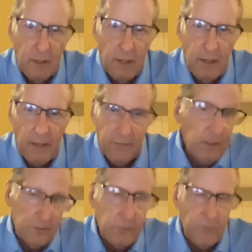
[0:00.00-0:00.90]
and I think
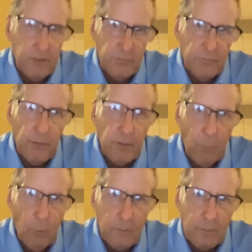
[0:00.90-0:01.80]
it's very
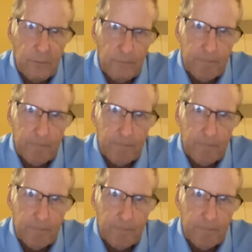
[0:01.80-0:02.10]
important.